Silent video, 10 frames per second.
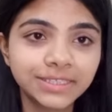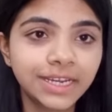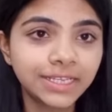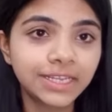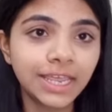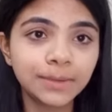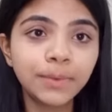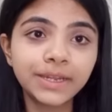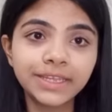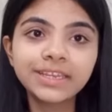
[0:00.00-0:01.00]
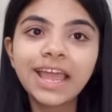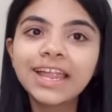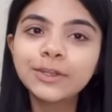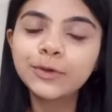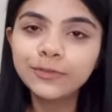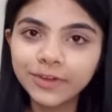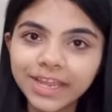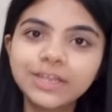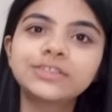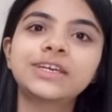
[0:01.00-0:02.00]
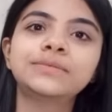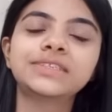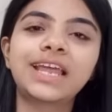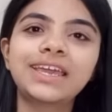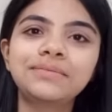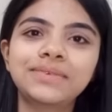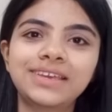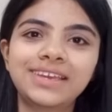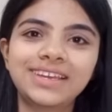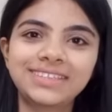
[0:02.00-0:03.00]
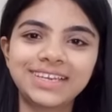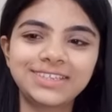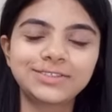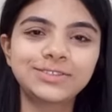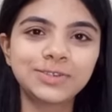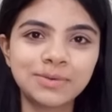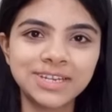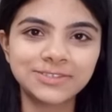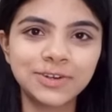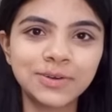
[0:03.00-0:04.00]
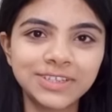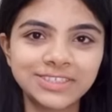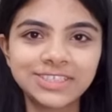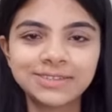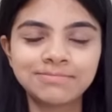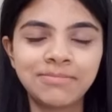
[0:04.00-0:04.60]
hit the like button and don't forget to subscribe. Thank you so much for watching.